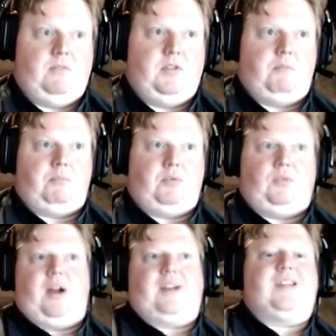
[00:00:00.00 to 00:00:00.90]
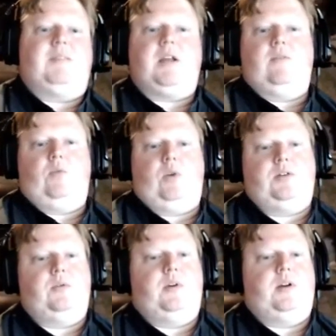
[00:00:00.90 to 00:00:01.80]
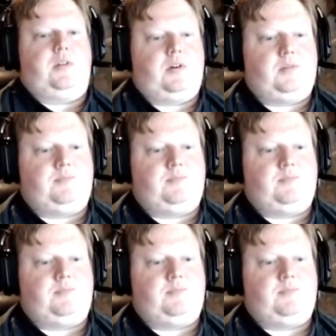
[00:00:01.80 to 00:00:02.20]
the proximity of one to another.